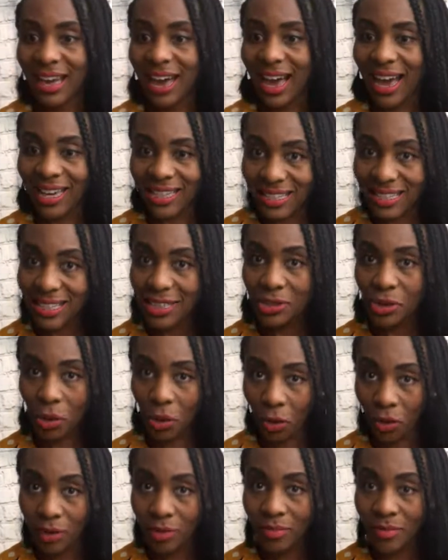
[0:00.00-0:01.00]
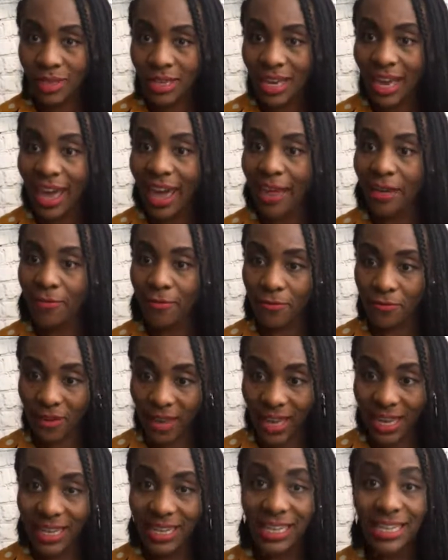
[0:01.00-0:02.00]
actually called me a
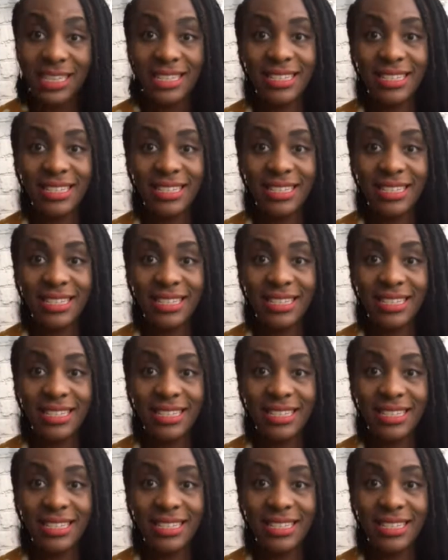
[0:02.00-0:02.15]
fake